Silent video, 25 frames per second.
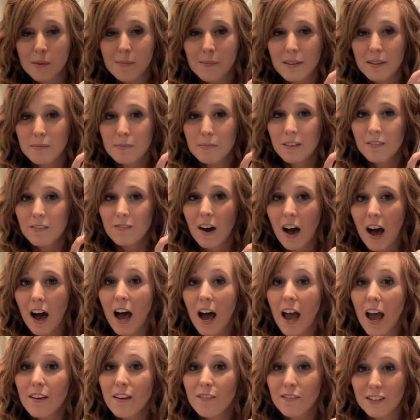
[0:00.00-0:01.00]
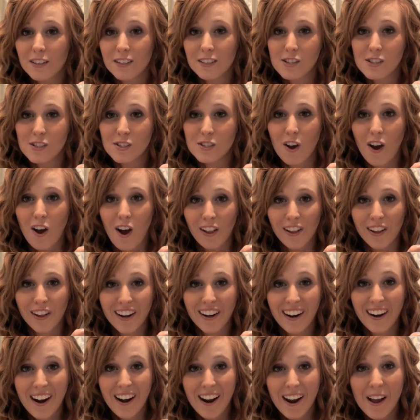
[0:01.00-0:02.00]
it makes me 5 inches taller,
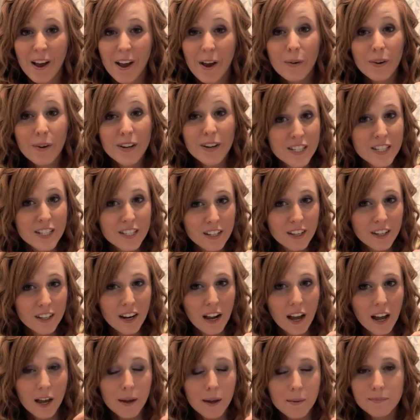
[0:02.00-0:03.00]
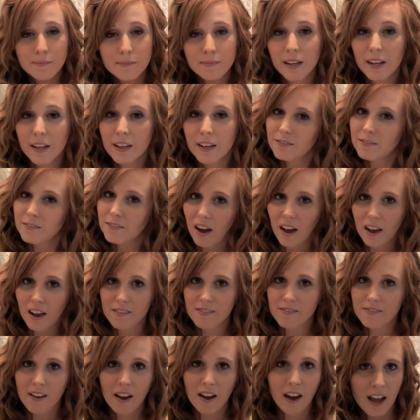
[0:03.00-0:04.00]
which is good. I'm like
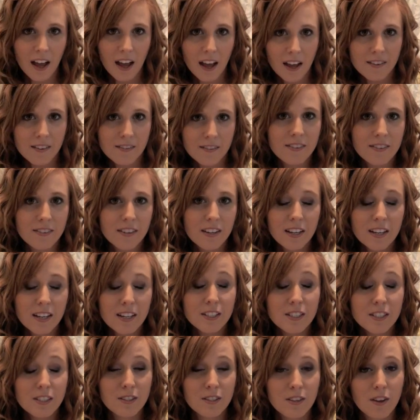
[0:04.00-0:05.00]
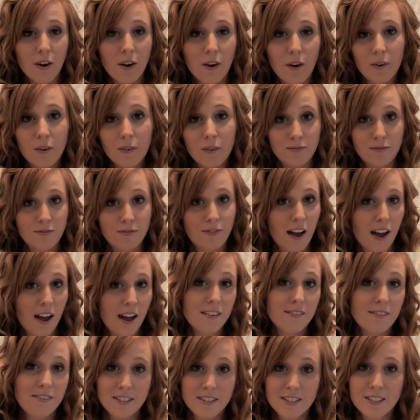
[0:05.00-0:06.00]
5'5", so
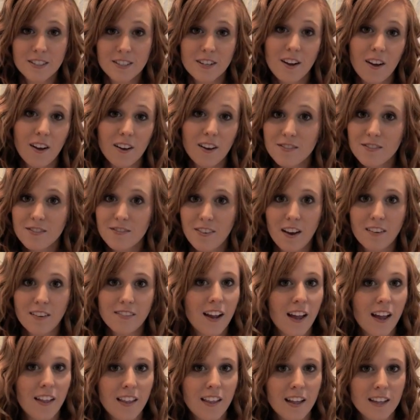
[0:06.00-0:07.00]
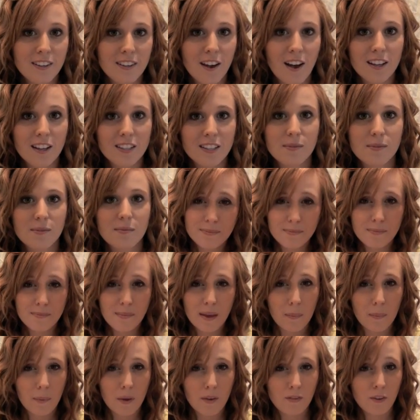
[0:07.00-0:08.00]
5 inches taller, 5'10", that's awesome.
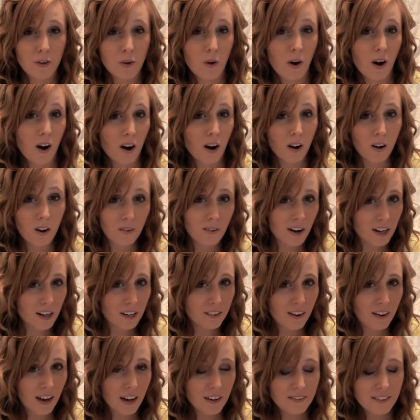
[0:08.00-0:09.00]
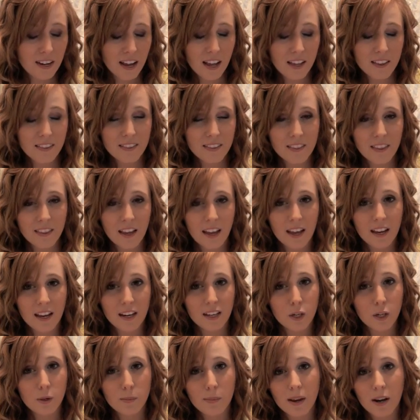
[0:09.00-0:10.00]
Maybe if you are already 5'10",
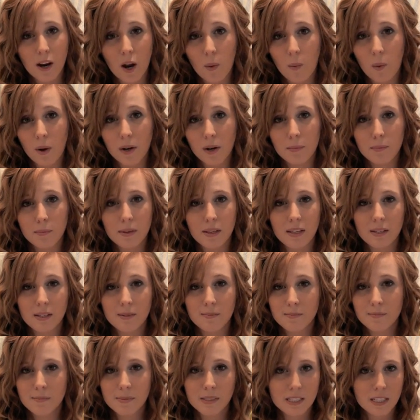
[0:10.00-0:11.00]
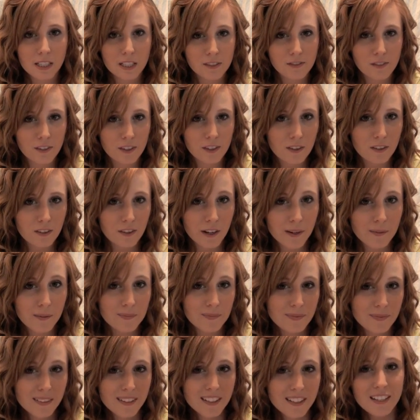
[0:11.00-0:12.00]
then you may not want to be 6'3".
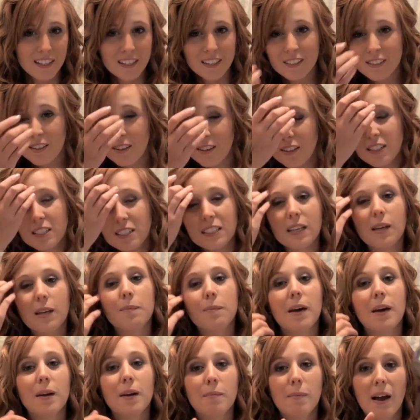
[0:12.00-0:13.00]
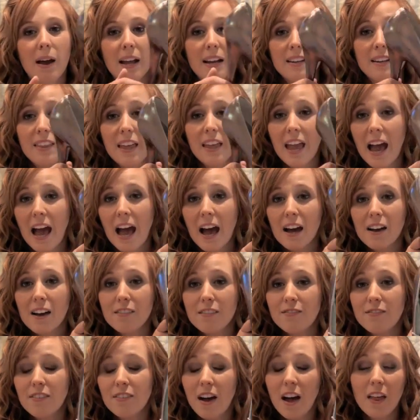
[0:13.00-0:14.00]
So just keep that in mind. They
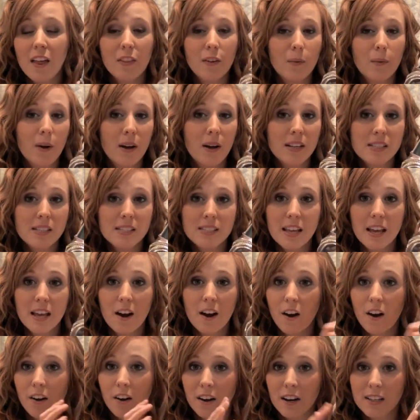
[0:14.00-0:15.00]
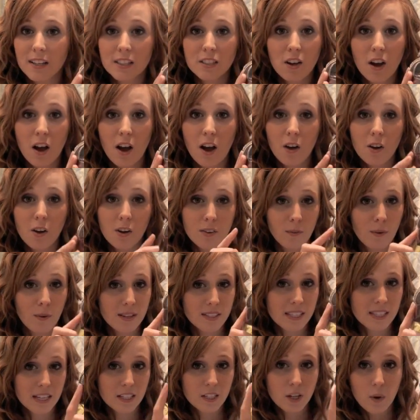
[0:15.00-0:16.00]
have other ones that aren't as tall or the
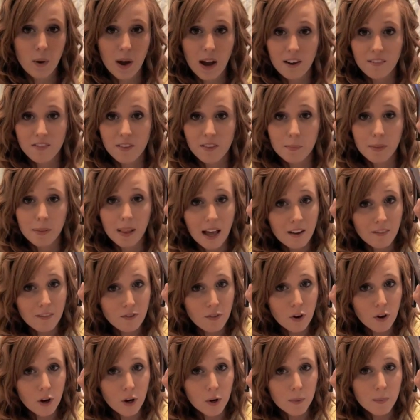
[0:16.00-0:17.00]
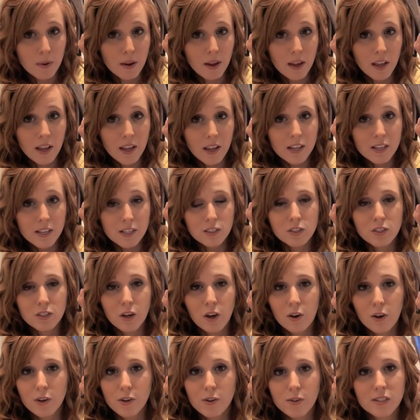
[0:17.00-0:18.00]
ones that don't have the platform,
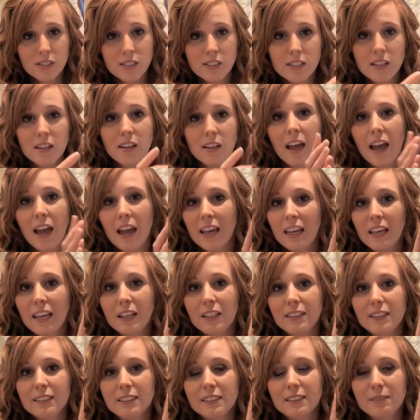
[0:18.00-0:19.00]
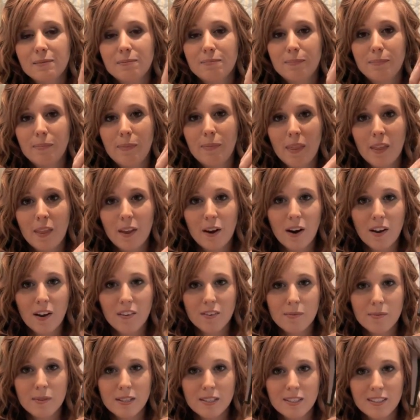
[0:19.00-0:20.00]
so you can still get heels, but they don't
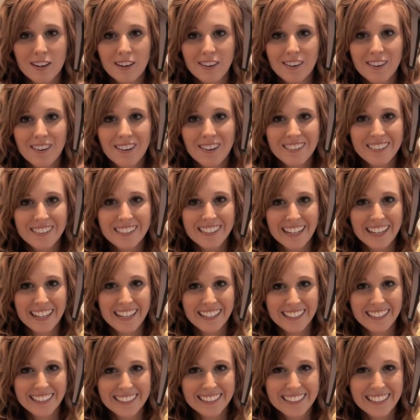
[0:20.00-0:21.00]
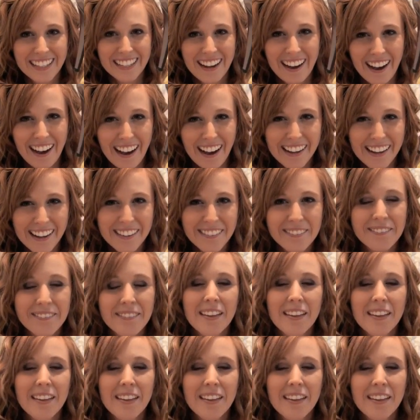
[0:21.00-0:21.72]
have to be so ridiculously high.